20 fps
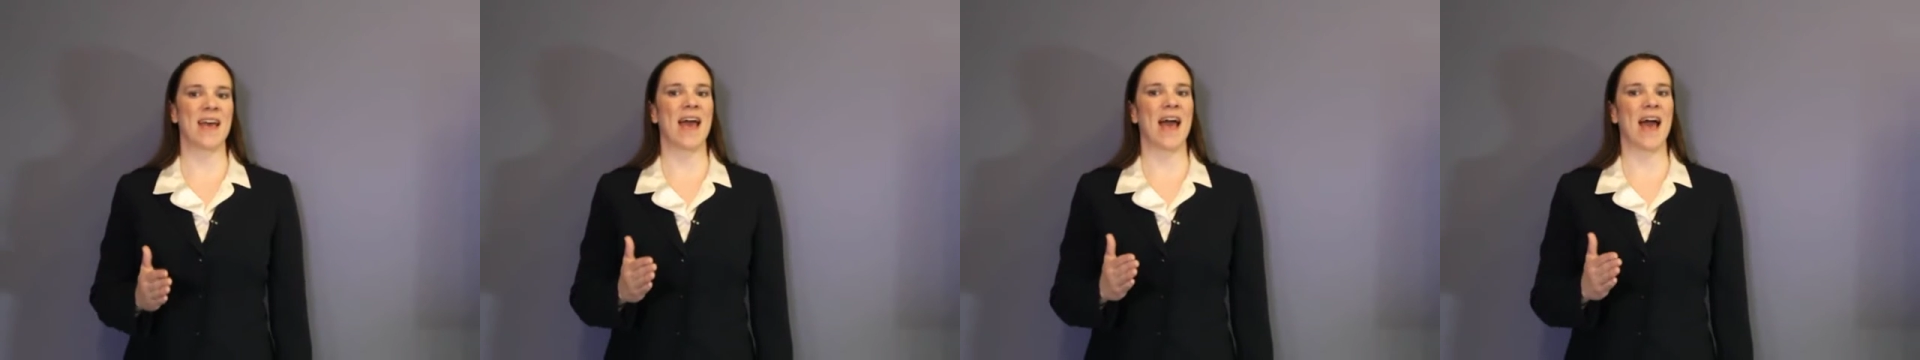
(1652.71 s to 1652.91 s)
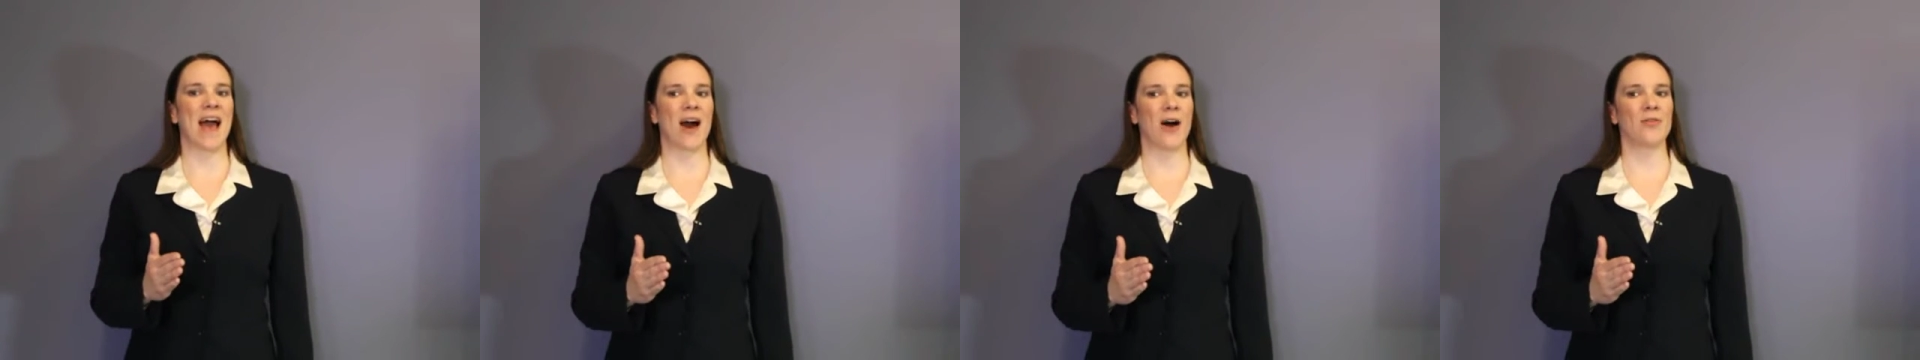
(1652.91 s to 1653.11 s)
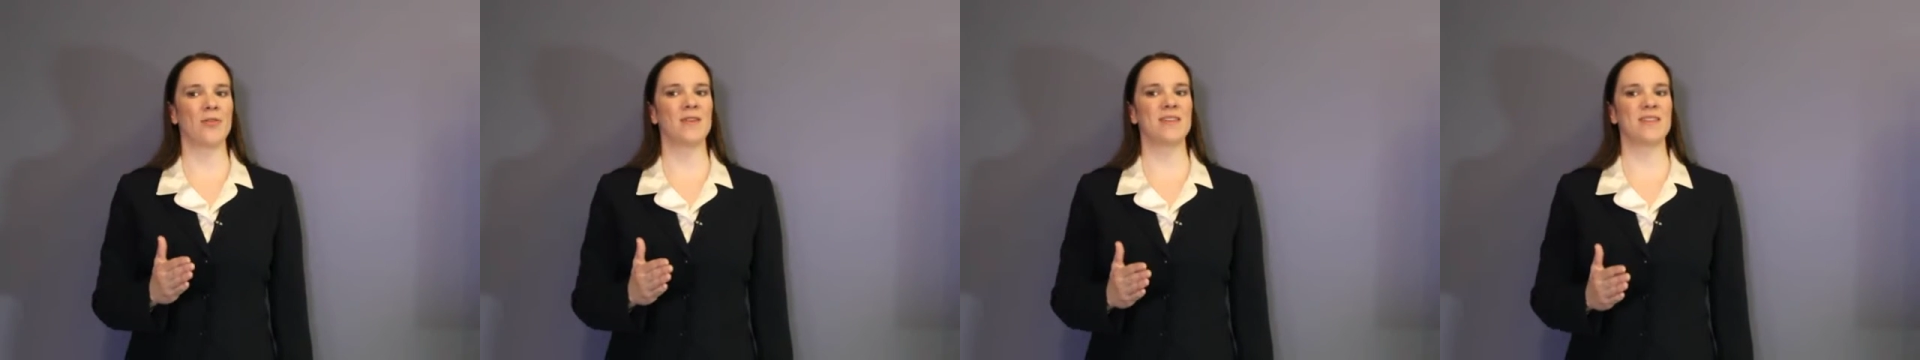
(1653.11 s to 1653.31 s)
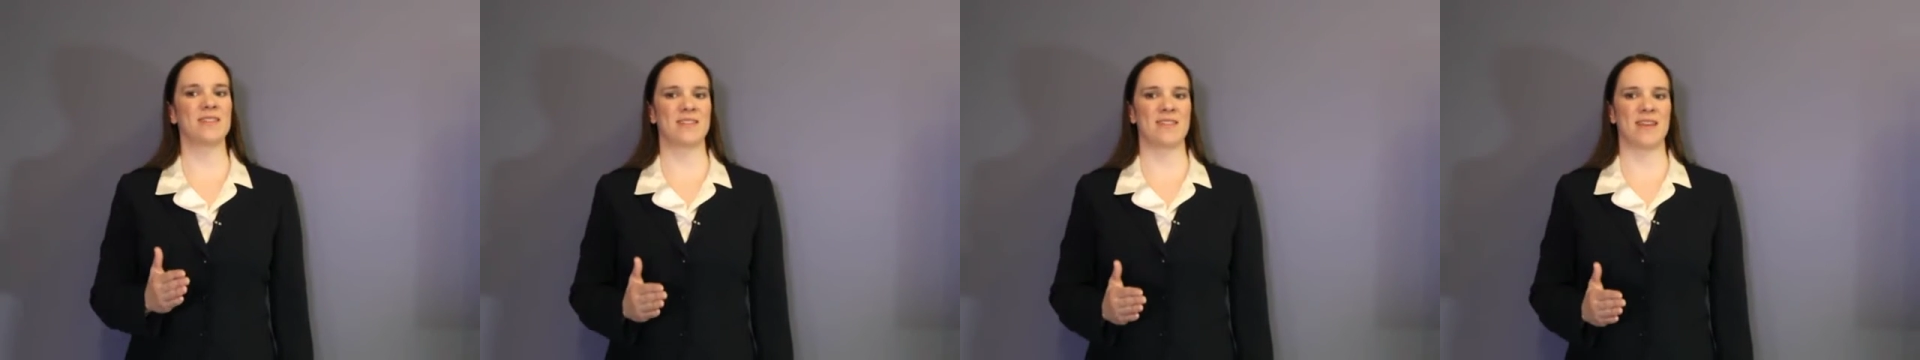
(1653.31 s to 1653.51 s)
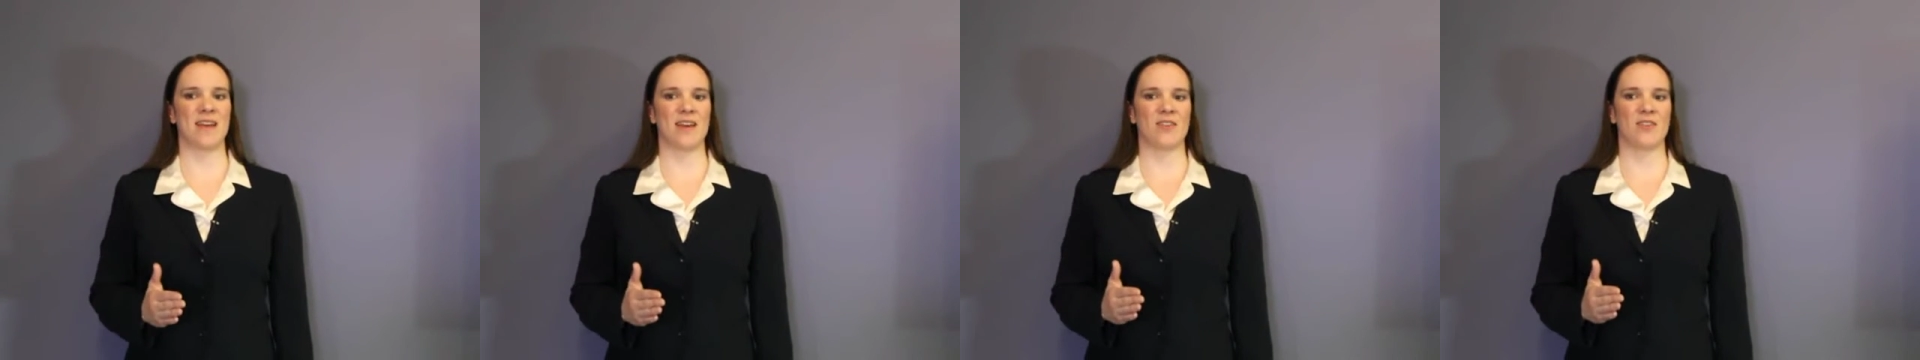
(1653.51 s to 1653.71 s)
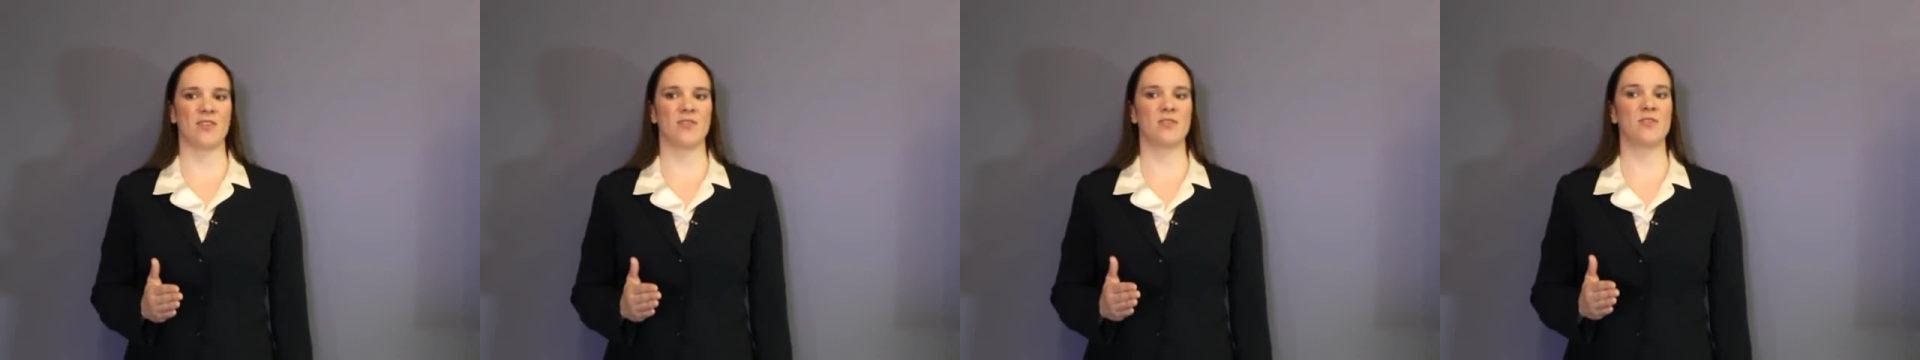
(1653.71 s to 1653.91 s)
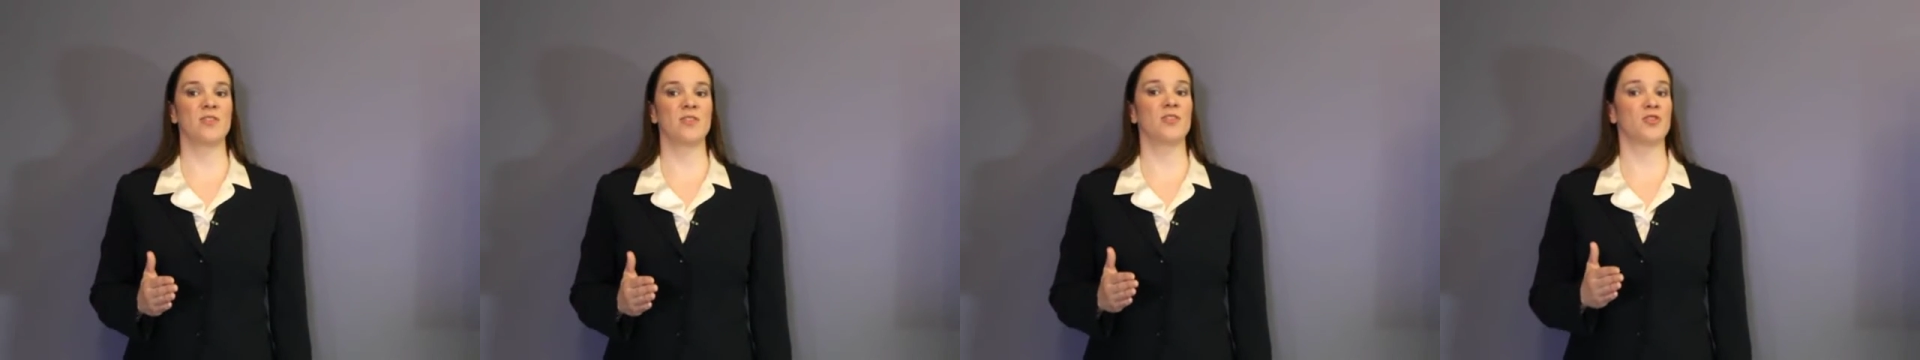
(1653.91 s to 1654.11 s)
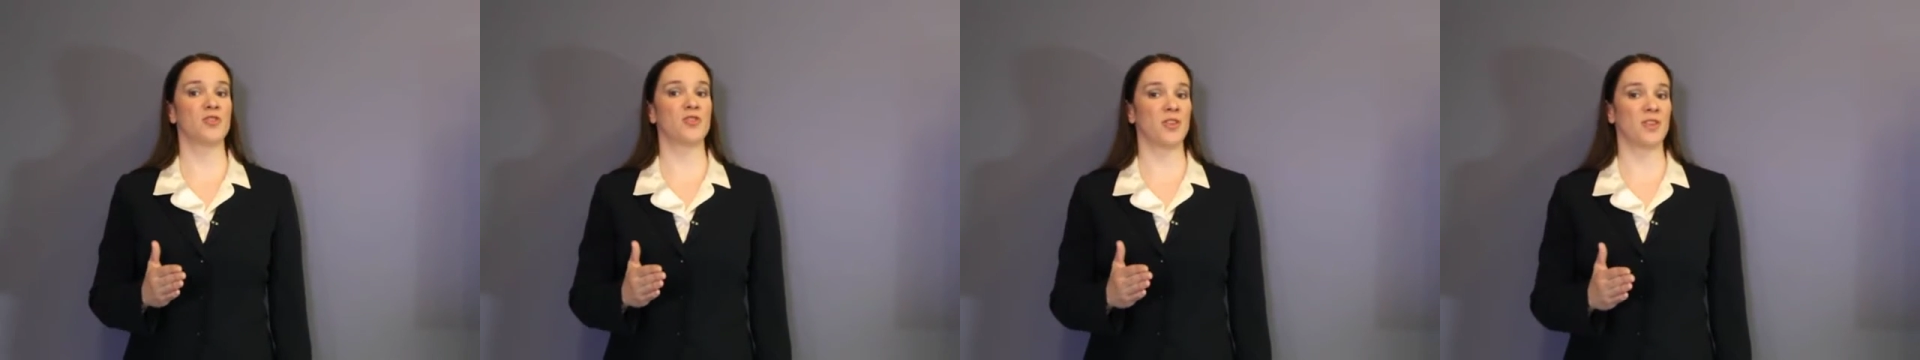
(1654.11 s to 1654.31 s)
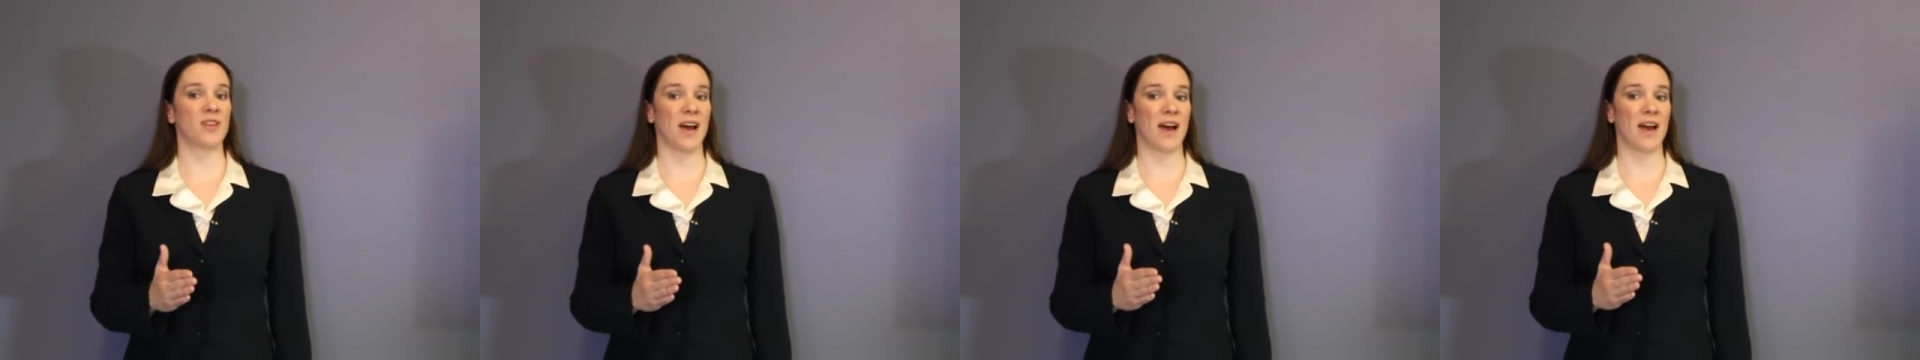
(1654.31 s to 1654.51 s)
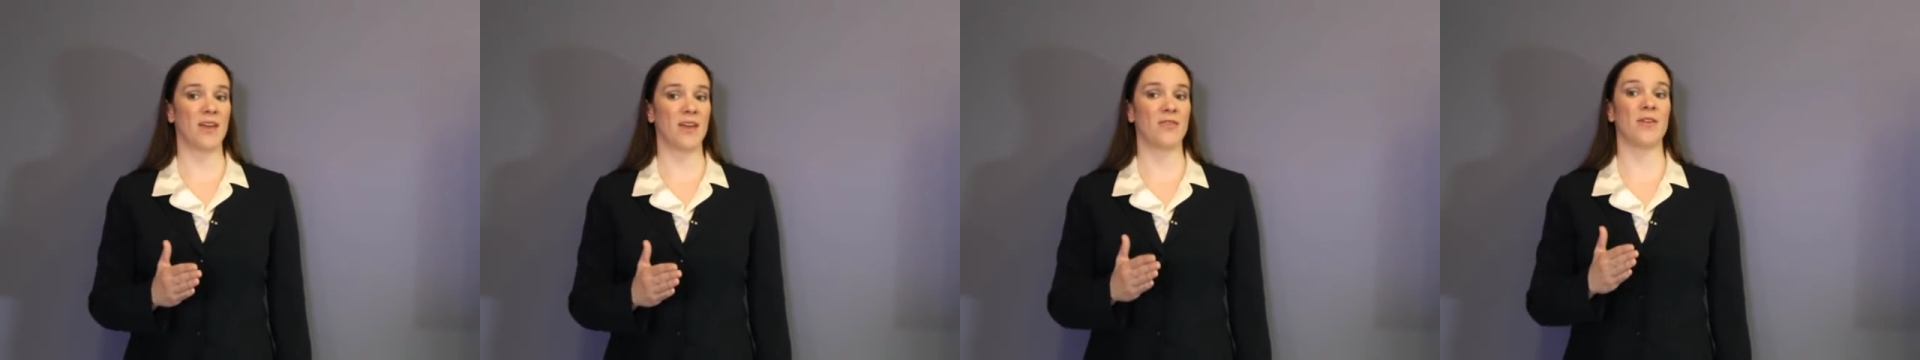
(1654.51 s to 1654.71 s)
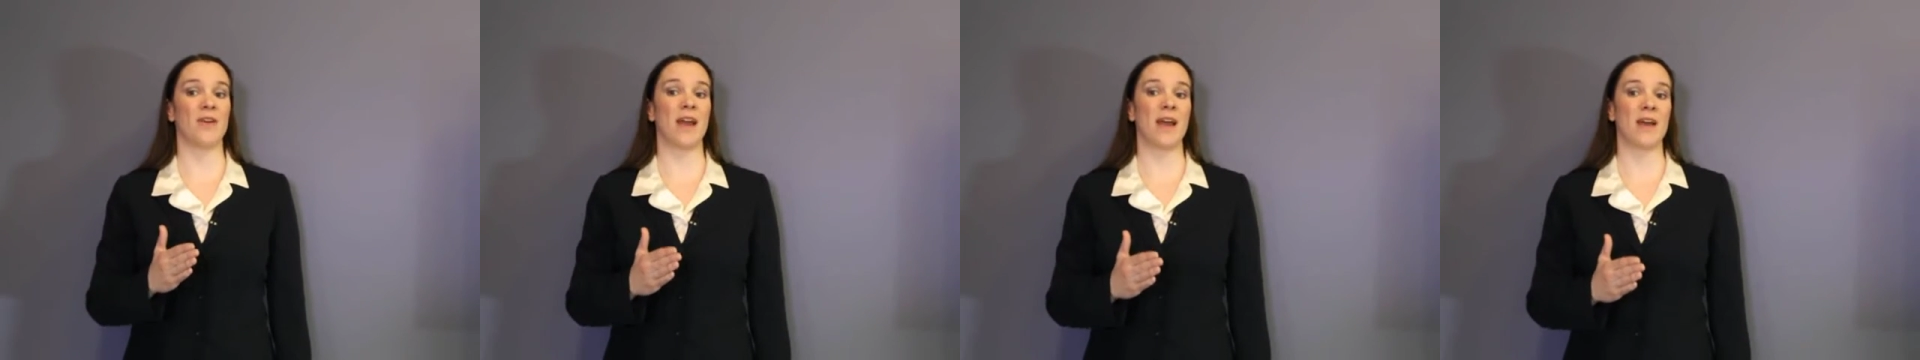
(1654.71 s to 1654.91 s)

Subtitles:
how these standards should guide their